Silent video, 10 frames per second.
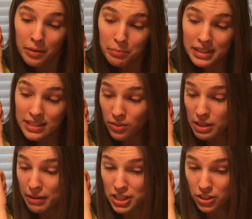Please don't
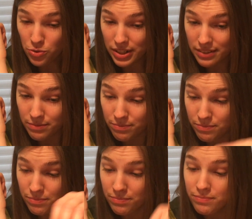eat my children.
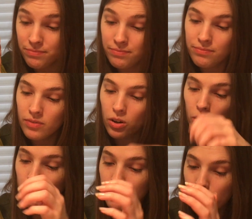
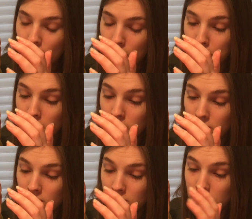Oh, do you want up here?
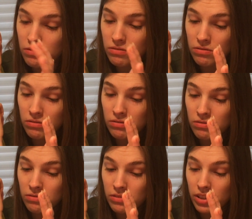
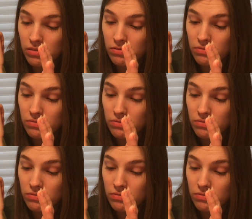Yeah?